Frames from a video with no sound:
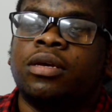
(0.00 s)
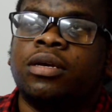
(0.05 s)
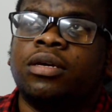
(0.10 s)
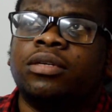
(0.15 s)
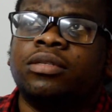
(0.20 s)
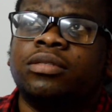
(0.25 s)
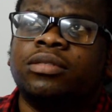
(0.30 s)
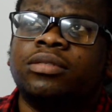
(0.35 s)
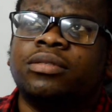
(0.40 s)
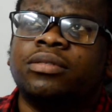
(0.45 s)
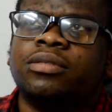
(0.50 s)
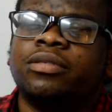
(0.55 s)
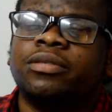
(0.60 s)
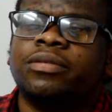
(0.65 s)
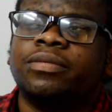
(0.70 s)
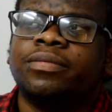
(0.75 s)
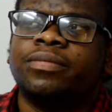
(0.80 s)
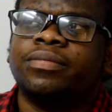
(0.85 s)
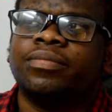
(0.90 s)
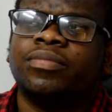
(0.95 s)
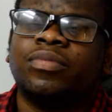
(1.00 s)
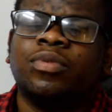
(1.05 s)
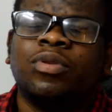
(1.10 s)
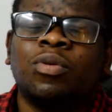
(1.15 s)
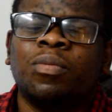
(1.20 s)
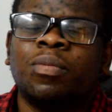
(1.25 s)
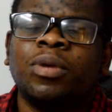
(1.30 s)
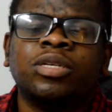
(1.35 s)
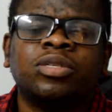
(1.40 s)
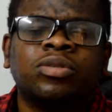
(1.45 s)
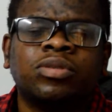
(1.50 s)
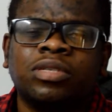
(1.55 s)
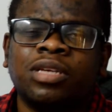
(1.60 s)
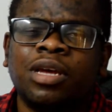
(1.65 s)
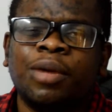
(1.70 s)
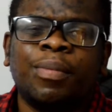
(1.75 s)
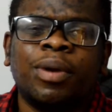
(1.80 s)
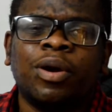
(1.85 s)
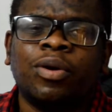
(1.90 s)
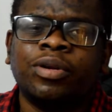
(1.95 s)
And not much to say
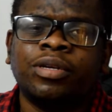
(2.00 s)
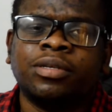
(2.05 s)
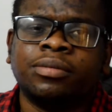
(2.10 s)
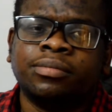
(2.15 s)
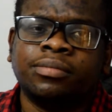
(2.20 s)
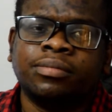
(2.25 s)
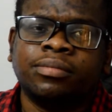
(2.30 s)
about it.